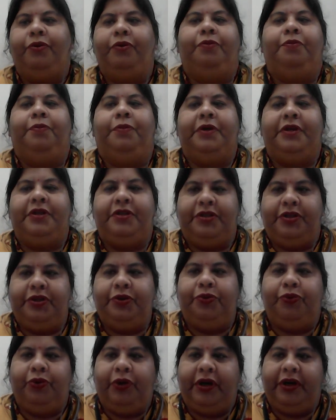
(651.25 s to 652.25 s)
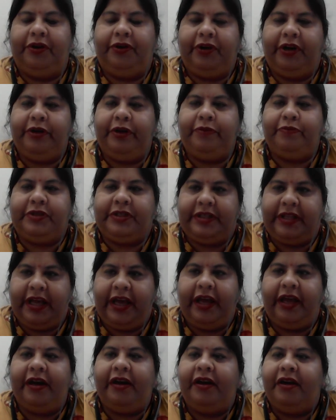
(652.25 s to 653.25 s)
pursue her dreams
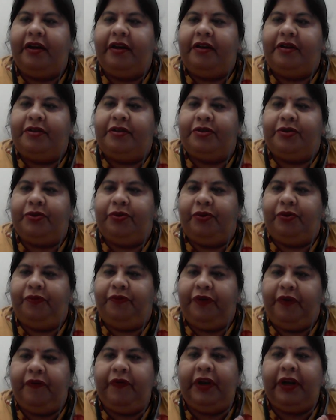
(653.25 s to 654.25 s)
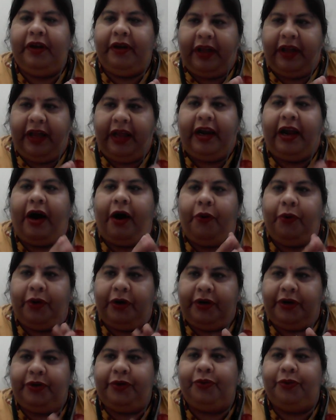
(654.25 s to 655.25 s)
there, so we will allow
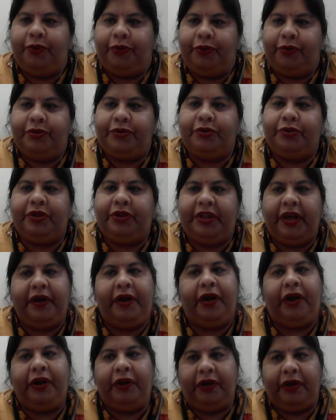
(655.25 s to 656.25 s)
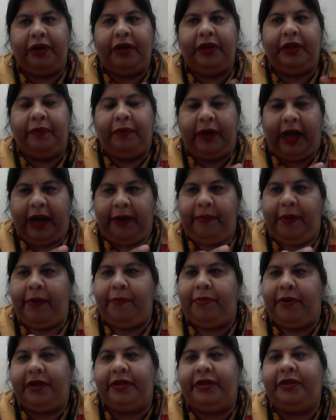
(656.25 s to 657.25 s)
her to go. So they and my
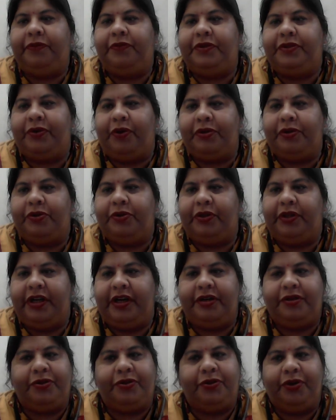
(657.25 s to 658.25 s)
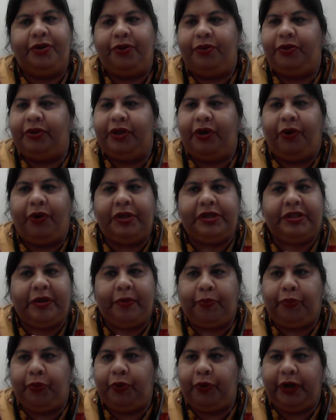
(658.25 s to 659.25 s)
brother was also there, so they all
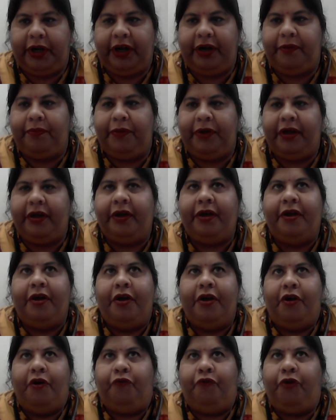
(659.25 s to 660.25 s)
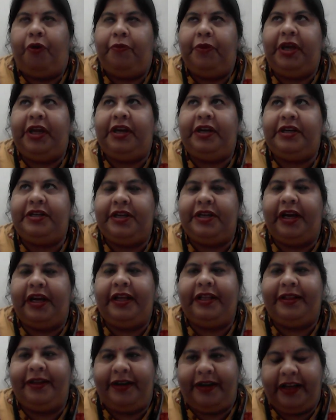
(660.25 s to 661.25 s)
supported me. For me,
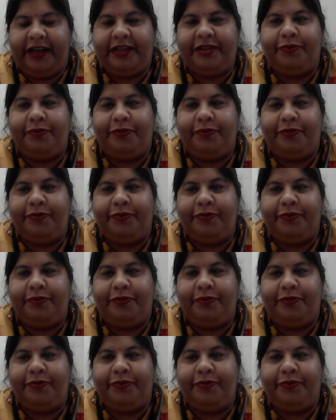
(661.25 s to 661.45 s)
initially the days